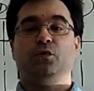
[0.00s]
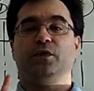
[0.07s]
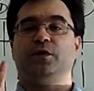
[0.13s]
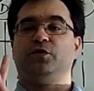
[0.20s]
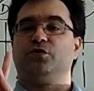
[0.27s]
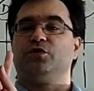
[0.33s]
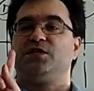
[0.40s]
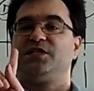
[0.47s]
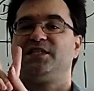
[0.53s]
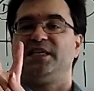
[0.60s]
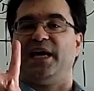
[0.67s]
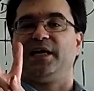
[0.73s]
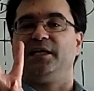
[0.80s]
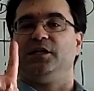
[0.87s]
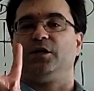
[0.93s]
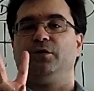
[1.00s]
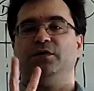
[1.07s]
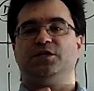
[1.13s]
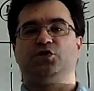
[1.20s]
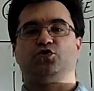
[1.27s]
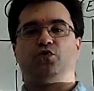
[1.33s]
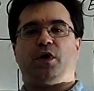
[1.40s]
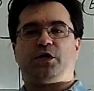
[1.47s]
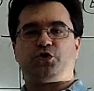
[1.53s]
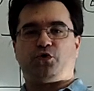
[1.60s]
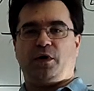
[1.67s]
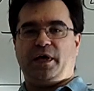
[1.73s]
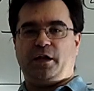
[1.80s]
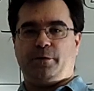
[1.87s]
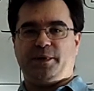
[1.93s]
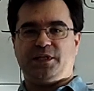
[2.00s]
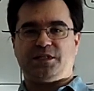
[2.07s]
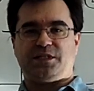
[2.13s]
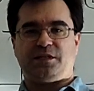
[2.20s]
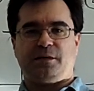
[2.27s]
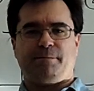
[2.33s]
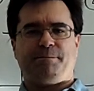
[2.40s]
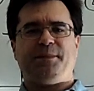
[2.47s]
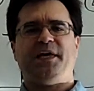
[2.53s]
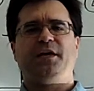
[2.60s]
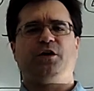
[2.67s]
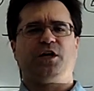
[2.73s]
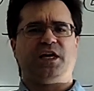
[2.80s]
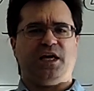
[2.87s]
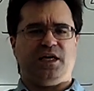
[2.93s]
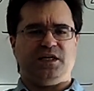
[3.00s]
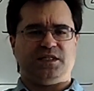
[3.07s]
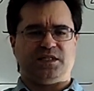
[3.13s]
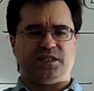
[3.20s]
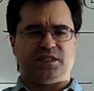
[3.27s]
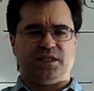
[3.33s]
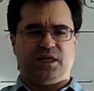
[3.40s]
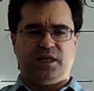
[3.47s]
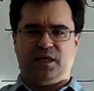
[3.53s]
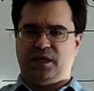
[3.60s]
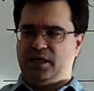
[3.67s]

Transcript: with your secondary structural elements. In our case,